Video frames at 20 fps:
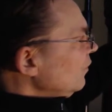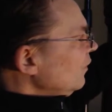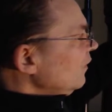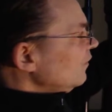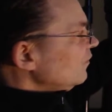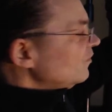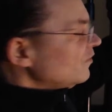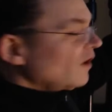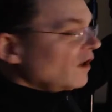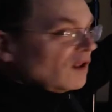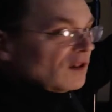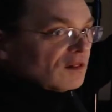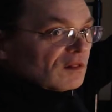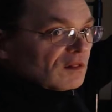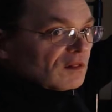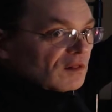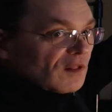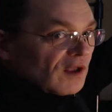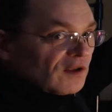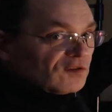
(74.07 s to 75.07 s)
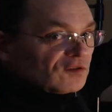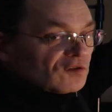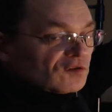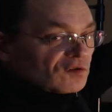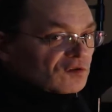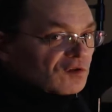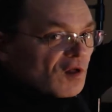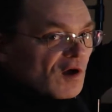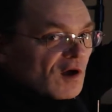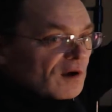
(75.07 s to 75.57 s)
Real estate
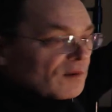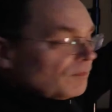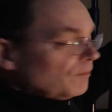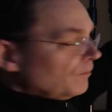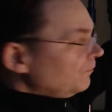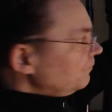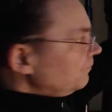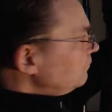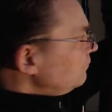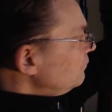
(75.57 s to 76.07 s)
license law,